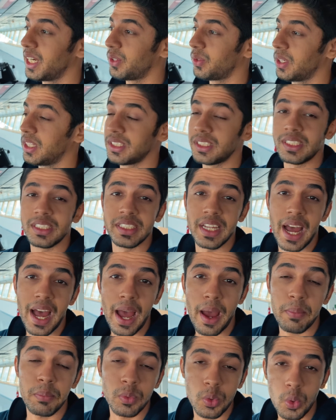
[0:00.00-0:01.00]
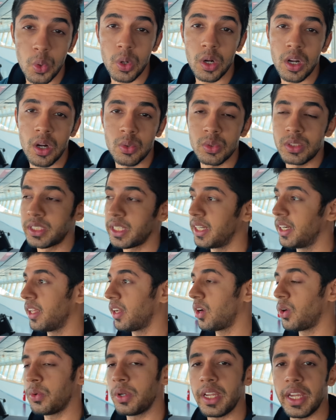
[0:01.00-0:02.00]
It is damn cold outside,
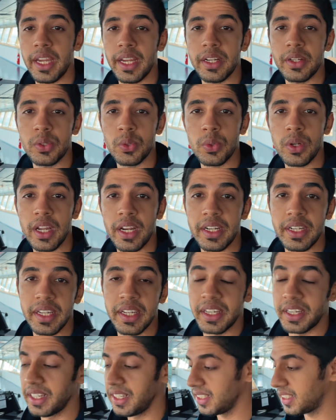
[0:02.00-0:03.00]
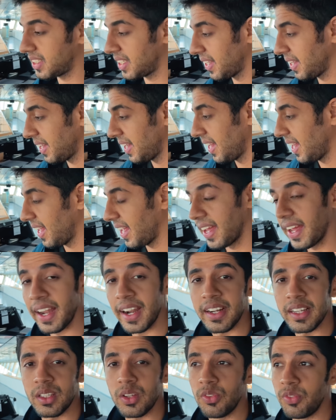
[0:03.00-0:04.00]
around 8 to 9 degrees,
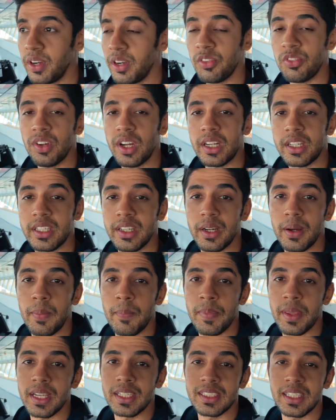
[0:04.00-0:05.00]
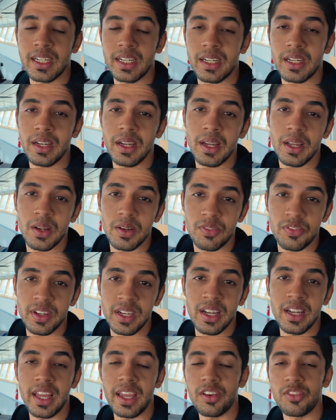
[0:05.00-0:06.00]
and the wind factor makes it
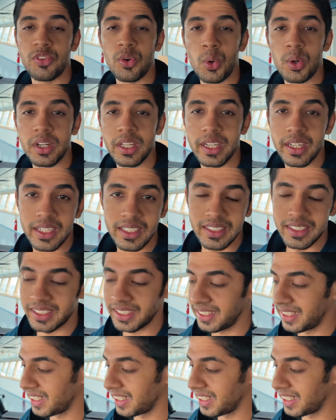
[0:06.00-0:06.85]
feel like 4 degrees, 3